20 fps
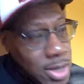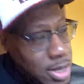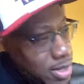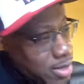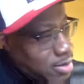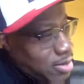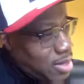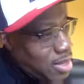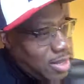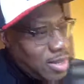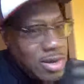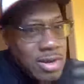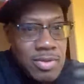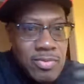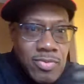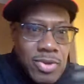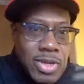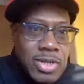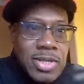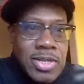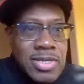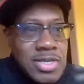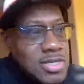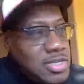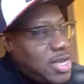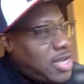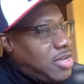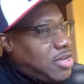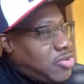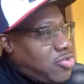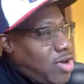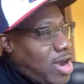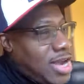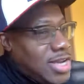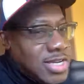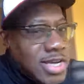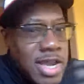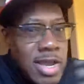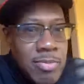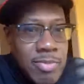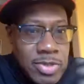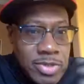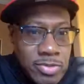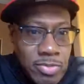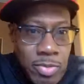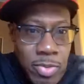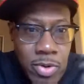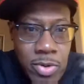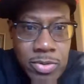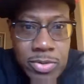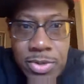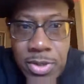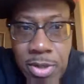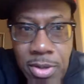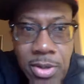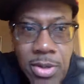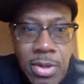Here, there it is right there. Just take the trash can, Mr. Moss.